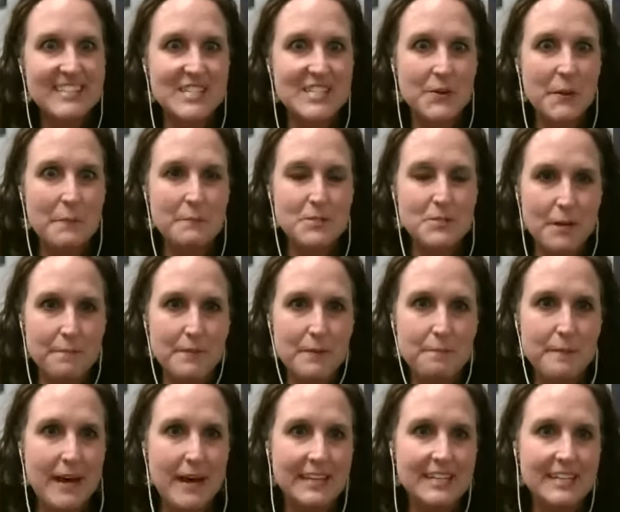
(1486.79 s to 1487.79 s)
So I'm jumping
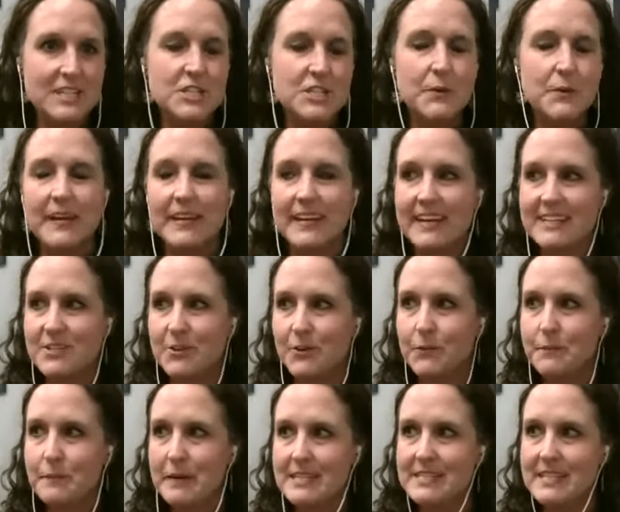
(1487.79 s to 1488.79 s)
back into it. And I
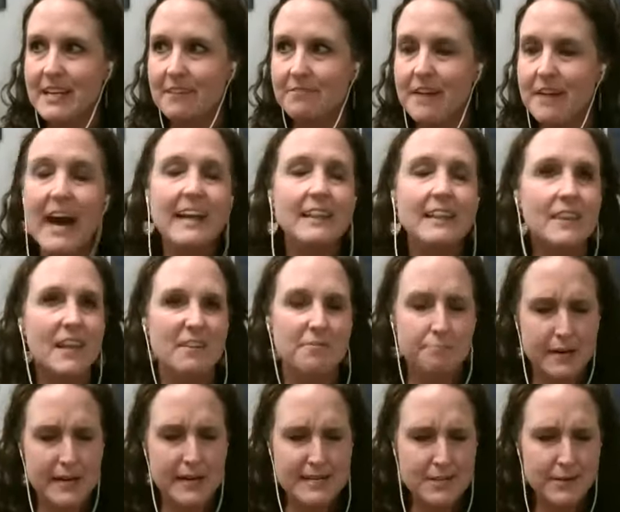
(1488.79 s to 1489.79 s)
told myself, I love
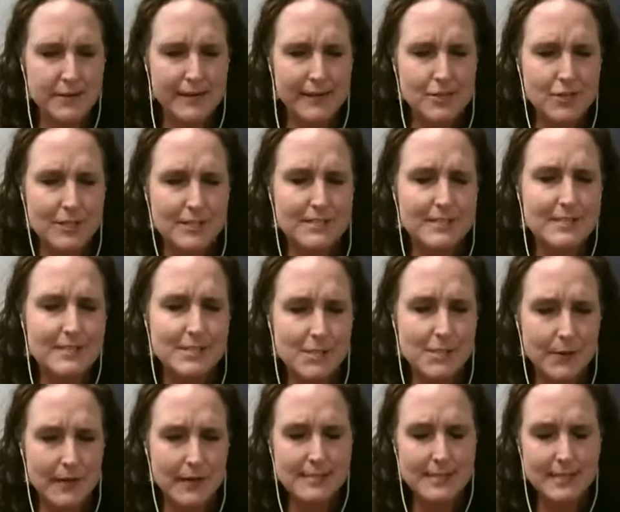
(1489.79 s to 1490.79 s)
brand new agents. And
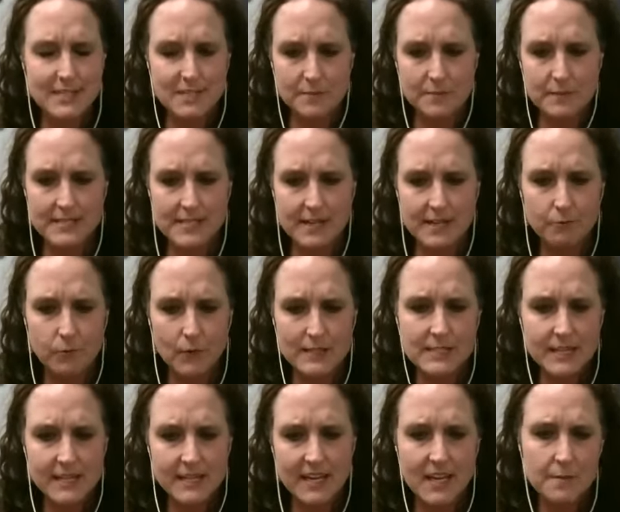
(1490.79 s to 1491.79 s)
so I said to myself,
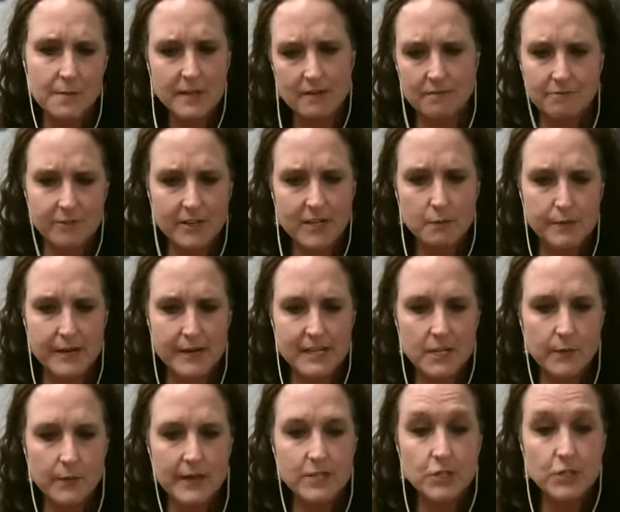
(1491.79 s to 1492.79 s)
what's going to get me in front of brand
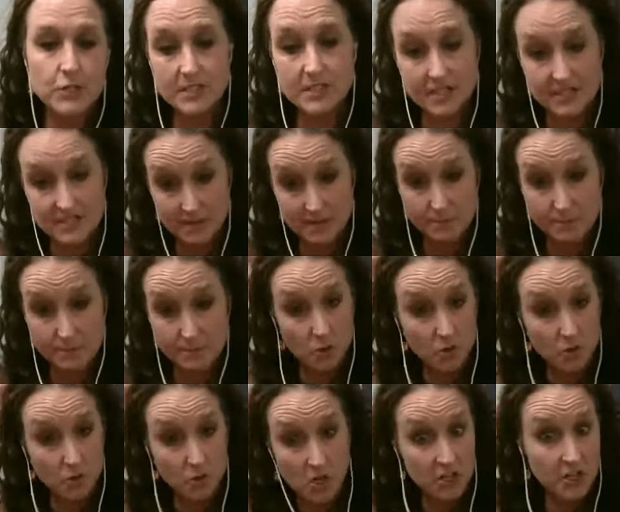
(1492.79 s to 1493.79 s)
new agents? Because I'm no
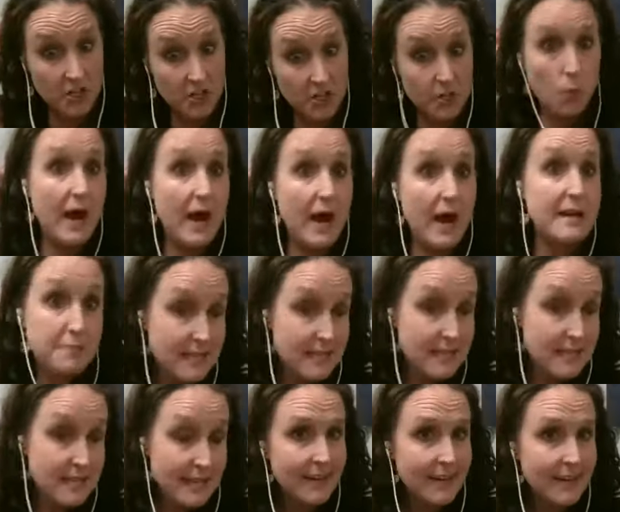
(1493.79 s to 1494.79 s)
longer Y
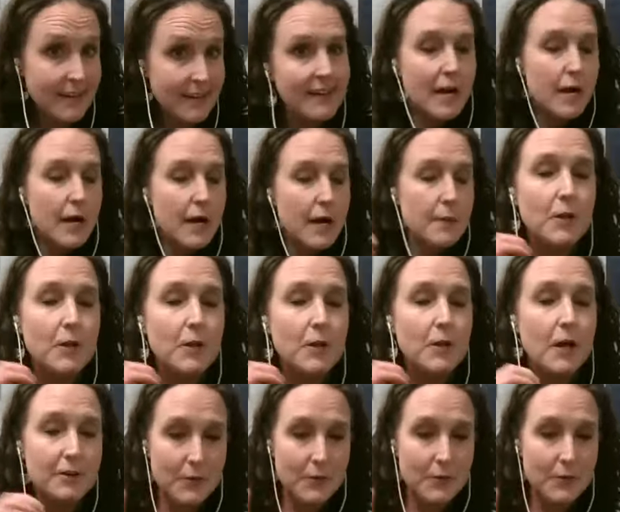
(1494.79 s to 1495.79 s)
P N. I'm no
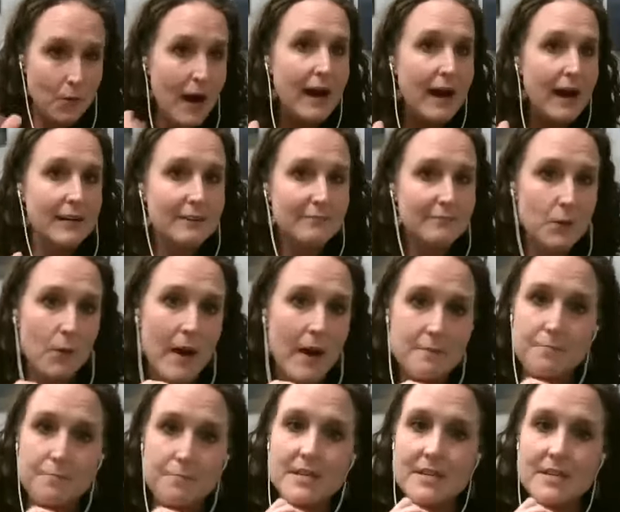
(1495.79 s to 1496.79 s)
longer the Y
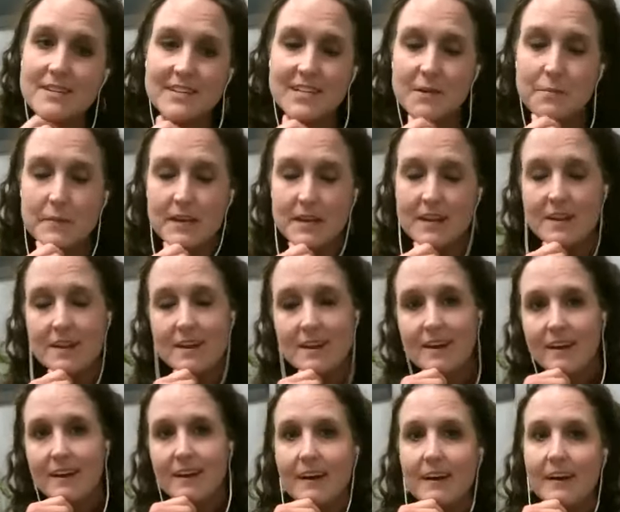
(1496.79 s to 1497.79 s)
of the Y P N
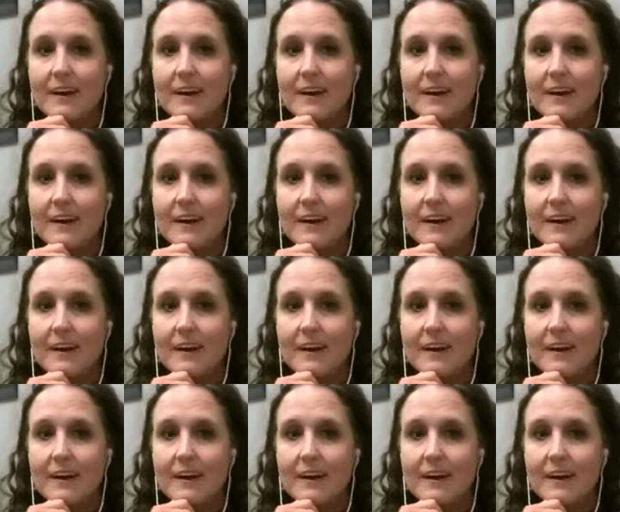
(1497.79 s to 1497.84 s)
committee.